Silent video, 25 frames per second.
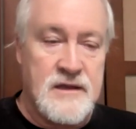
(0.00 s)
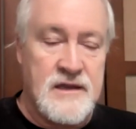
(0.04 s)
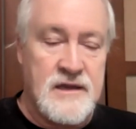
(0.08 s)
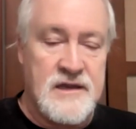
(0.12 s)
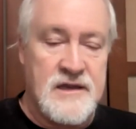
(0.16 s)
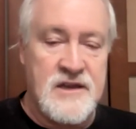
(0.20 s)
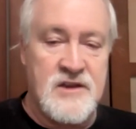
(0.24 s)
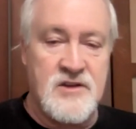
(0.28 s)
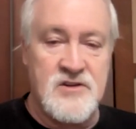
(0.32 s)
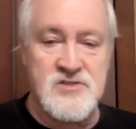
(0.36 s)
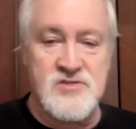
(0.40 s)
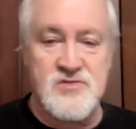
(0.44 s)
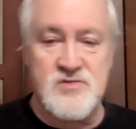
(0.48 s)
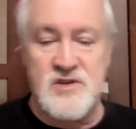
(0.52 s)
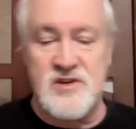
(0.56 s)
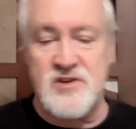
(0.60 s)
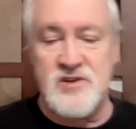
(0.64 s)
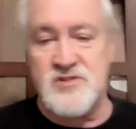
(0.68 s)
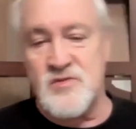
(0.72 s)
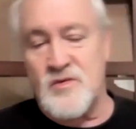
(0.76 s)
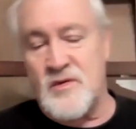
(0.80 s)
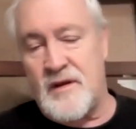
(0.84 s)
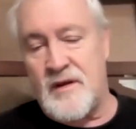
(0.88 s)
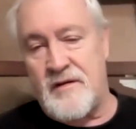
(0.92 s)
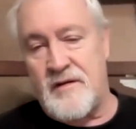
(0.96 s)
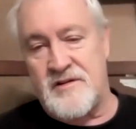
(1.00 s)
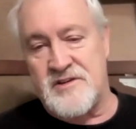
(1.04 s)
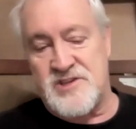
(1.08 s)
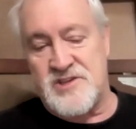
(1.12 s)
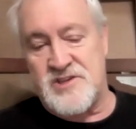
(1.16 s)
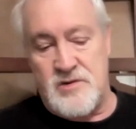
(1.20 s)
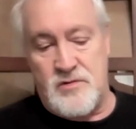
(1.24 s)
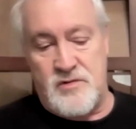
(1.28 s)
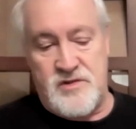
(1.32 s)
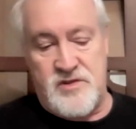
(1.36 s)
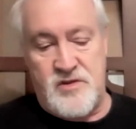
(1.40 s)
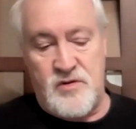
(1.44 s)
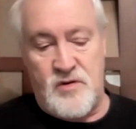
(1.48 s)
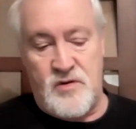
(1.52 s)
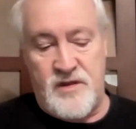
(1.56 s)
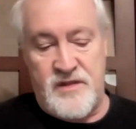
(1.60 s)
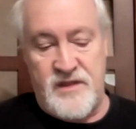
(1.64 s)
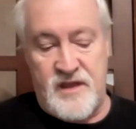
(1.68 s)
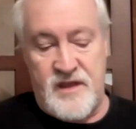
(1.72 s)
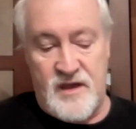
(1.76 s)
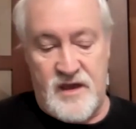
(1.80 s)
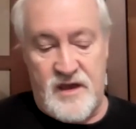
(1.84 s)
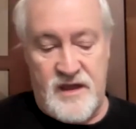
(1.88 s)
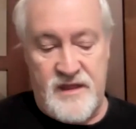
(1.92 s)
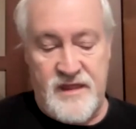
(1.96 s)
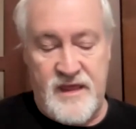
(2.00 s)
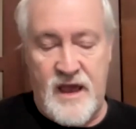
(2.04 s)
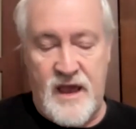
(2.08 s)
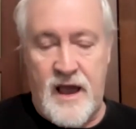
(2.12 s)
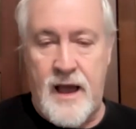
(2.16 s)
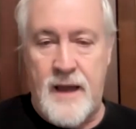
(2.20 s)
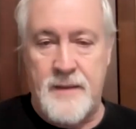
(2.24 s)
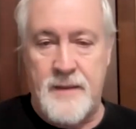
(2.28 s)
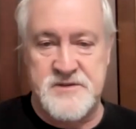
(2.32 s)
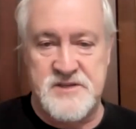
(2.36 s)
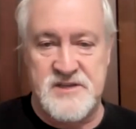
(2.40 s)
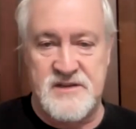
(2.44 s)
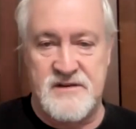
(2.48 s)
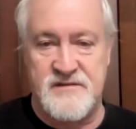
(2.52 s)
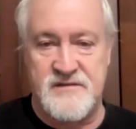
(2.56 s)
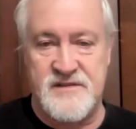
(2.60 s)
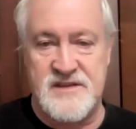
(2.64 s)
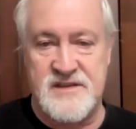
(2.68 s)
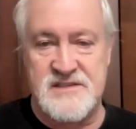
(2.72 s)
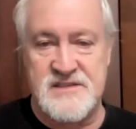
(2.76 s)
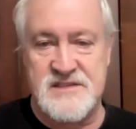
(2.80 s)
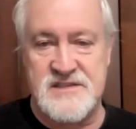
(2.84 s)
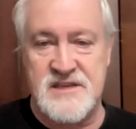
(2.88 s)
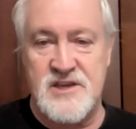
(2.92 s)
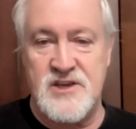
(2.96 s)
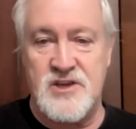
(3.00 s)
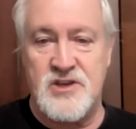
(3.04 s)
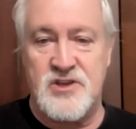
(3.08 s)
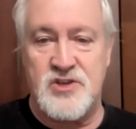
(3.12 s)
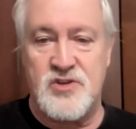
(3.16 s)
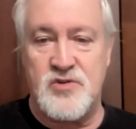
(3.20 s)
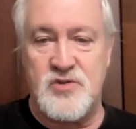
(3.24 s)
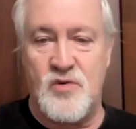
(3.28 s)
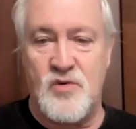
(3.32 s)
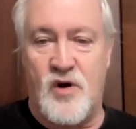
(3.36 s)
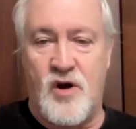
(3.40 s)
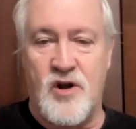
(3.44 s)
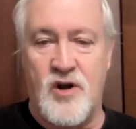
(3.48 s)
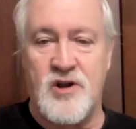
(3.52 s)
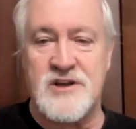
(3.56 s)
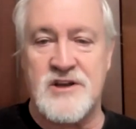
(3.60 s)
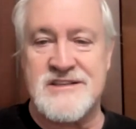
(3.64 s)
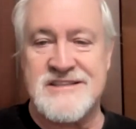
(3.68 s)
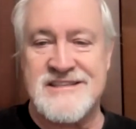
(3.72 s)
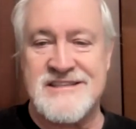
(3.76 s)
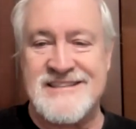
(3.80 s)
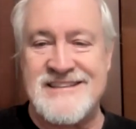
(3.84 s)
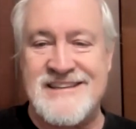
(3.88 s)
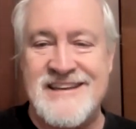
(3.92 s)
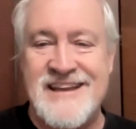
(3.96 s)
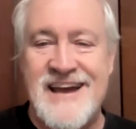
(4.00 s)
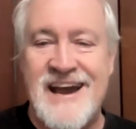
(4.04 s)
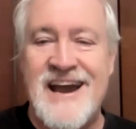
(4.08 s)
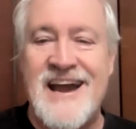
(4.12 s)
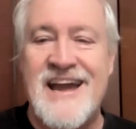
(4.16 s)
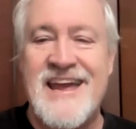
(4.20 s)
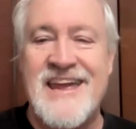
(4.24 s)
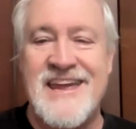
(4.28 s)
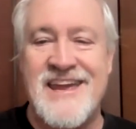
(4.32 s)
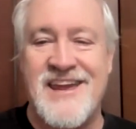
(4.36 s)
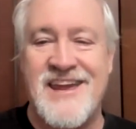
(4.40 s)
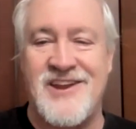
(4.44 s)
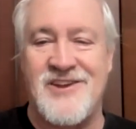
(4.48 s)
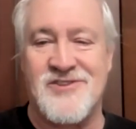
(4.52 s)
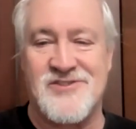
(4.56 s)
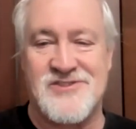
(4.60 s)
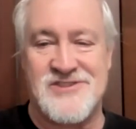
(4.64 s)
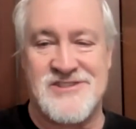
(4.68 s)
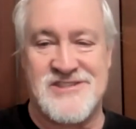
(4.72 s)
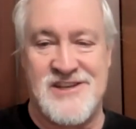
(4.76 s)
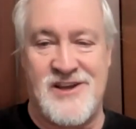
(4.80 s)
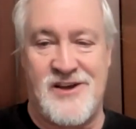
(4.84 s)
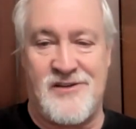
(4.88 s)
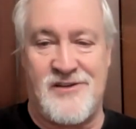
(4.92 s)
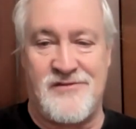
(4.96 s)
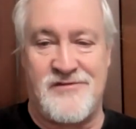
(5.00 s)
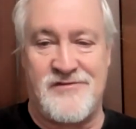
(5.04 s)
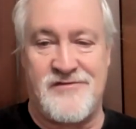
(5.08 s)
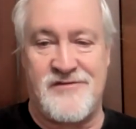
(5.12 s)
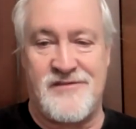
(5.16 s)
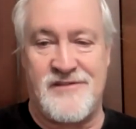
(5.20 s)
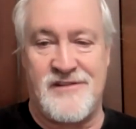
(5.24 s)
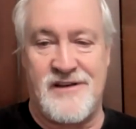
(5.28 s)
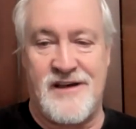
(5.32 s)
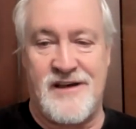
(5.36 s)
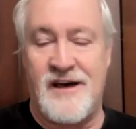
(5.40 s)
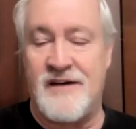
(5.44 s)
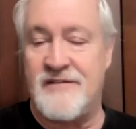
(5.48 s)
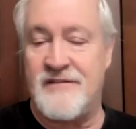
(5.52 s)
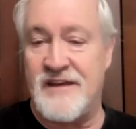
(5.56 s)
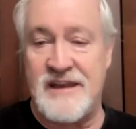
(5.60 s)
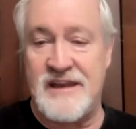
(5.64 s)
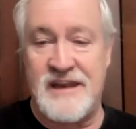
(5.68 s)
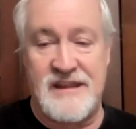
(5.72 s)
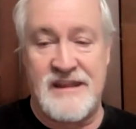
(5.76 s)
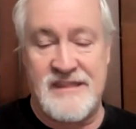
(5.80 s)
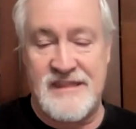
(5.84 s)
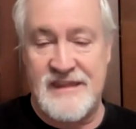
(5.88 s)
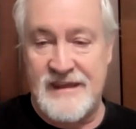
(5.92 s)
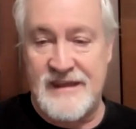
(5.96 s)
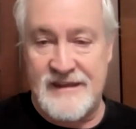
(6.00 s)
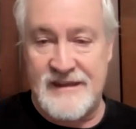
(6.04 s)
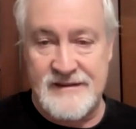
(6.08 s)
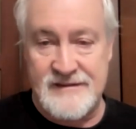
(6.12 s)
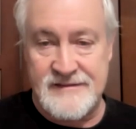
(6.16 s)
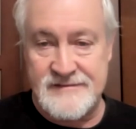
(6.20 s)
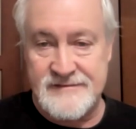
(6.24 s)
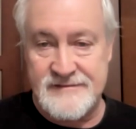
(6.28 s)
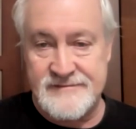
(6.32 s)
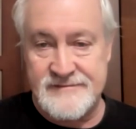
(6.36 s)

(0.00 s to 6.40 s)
and here's here's what I want to share with you on the on the option of this. You aren't denying yourself of anything.